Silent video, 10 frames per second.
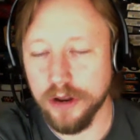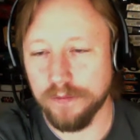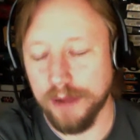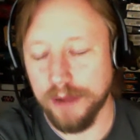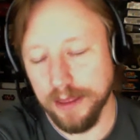
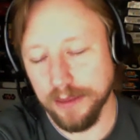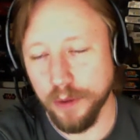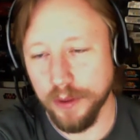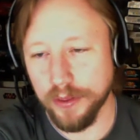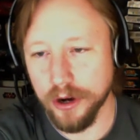at the
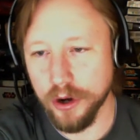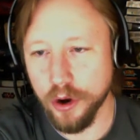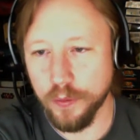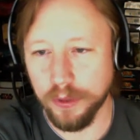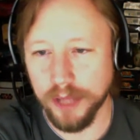moment there are
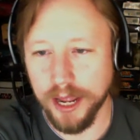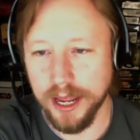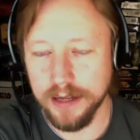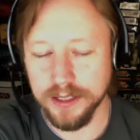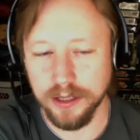no
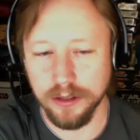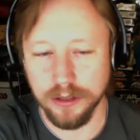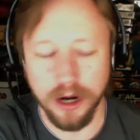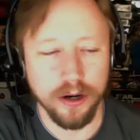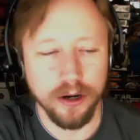planned
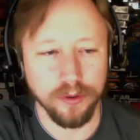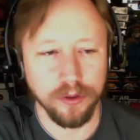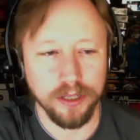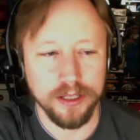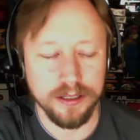single-carded
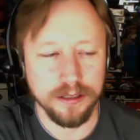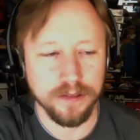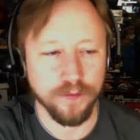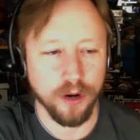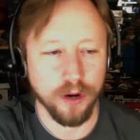releases
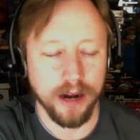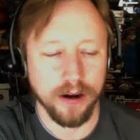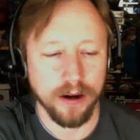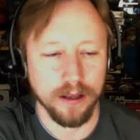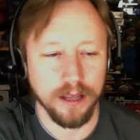for
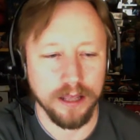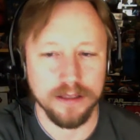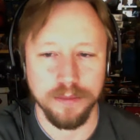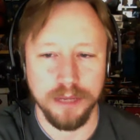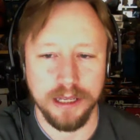Hera and
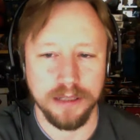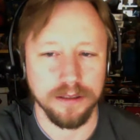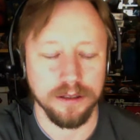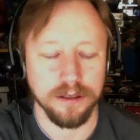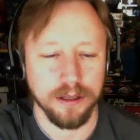Sabine,
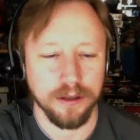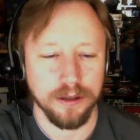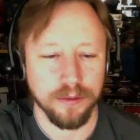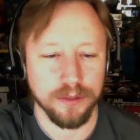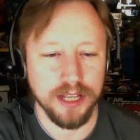
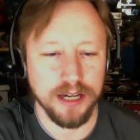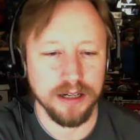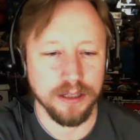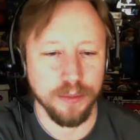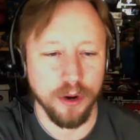which is kind of
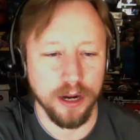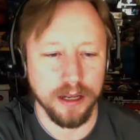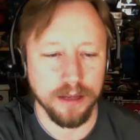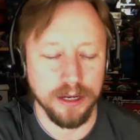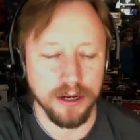
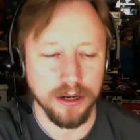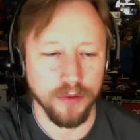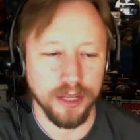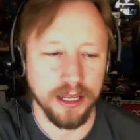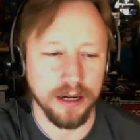disappointing. I mean, you can
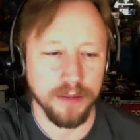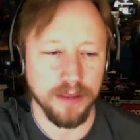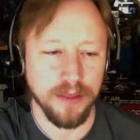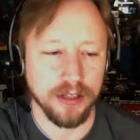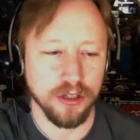only get them
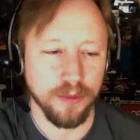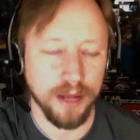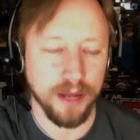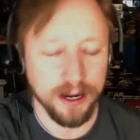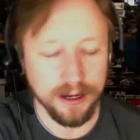in that
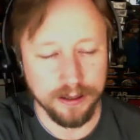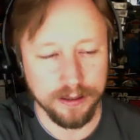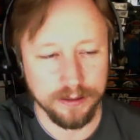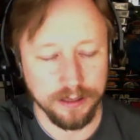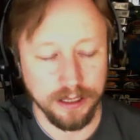2-pack,
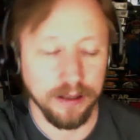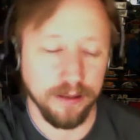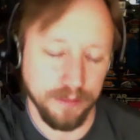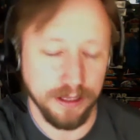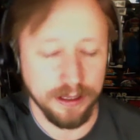
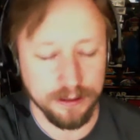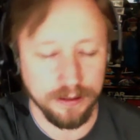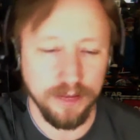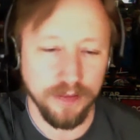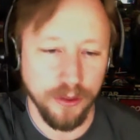
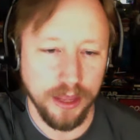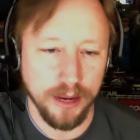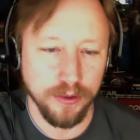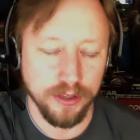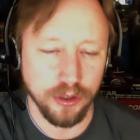even though they
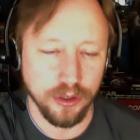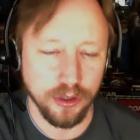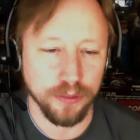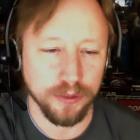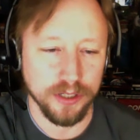come with
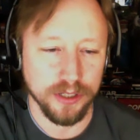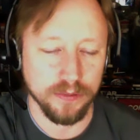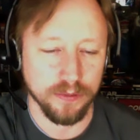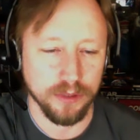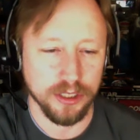Stormtroopers,
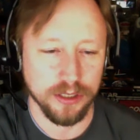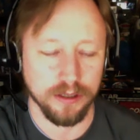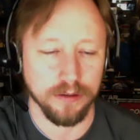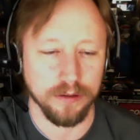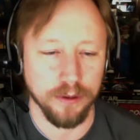which
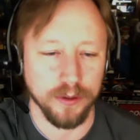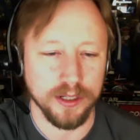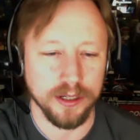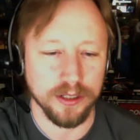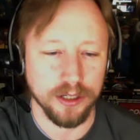no one's
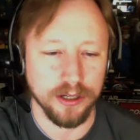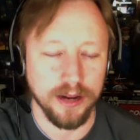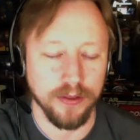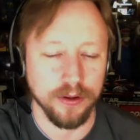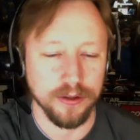going to turn
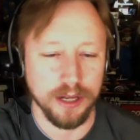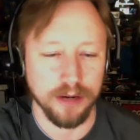down those, I don't